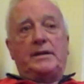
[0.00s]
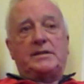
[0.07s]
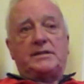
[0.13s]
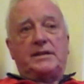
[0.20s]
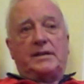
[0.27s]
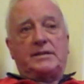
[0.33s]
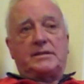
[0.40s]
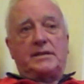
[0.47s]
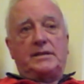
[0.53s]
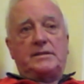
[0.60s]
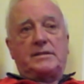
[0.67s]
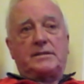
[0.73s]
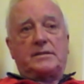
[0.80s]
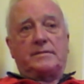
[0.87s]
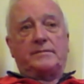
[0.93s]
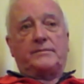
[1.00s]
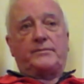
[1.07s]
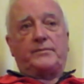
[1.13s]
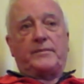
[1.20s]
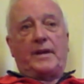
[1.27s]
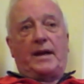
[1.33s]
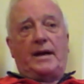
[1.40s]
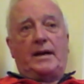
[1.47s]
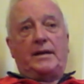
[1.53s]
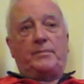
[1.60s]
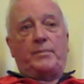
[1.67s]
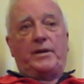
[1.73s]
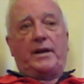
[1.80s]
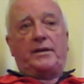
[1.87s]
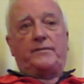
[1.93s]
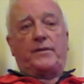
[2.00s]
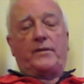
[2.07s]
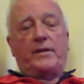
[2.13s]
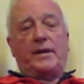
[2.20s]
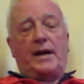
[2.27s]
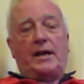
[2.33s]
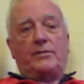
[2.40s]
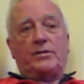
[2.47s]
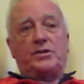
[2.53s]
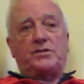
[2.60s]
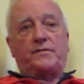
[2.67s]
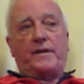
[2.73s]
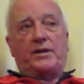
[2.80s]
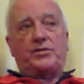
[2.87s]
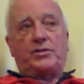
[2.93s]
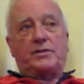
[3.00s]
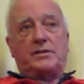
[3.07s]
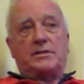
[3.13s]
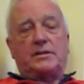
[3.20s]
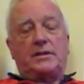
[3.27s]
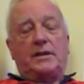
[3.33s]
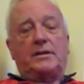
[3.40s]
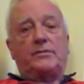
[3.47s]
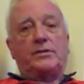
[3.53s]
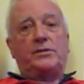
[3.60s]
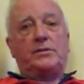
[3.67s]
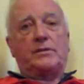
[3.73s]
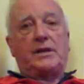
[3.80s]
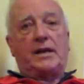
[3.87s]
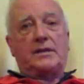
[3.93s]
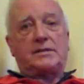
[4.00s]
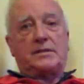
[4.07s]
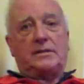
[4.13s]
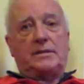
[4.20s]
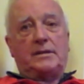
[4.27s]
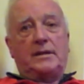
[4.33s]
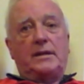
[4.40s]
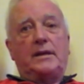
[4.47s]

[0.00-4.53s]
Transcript: 60s, I played for the Irish Feshers here in Newcastle.